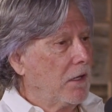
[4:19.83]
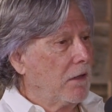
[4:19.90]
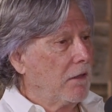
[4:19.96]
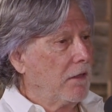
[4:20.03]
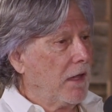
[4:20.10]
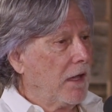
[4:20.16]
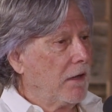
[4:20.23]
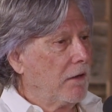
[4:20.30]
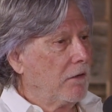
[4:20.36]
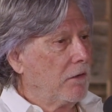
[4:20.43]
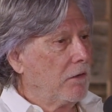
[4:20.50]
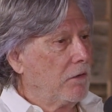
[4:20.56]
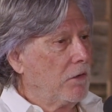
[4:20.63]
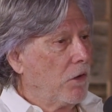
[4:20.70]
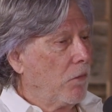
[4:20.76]
then,
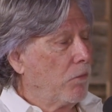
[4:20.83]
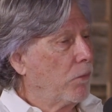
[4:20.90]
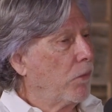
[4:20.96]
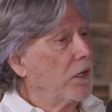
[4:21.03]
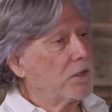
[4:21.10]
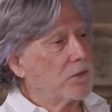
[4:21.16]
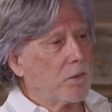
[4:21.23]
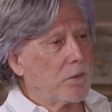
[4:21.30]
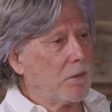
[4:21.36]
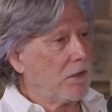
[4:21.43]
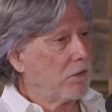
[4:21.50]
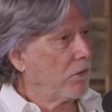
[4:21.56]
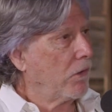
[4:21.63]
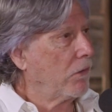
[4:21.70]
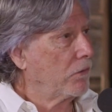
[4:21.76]
you know, bricks would be
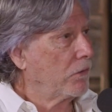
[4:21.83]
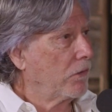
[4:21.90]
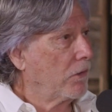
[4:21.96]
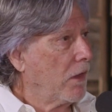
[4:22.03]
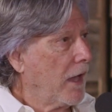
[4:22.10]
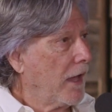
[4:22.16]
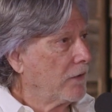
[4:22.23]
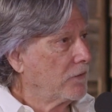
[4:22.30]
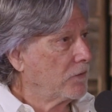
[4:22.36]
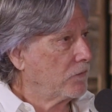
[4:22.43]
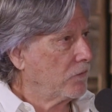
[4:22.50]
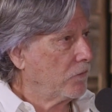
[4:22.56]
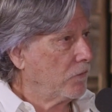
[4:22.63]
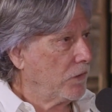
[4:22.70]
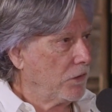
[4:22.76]
thrown through glass
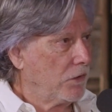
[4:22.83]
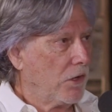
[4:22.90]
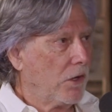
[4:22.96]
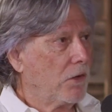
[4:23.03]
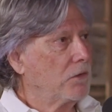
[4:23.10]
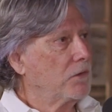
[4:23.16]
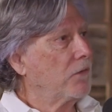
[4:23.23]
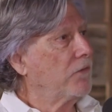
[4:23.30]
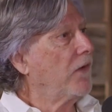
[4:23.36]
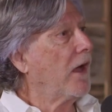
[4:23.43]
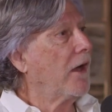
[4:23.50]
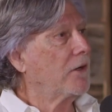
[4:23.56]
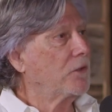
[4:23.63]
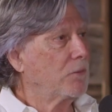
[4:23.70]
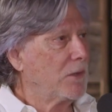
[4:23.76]
windows and
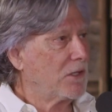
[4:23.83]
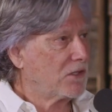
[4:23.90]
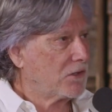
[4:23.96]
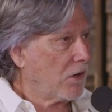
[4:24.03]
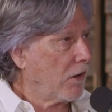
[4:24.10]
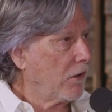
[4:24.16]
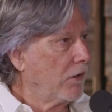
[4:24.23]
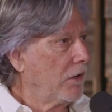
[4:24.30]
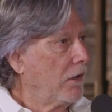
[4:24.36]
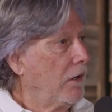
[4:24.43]
fires would be started.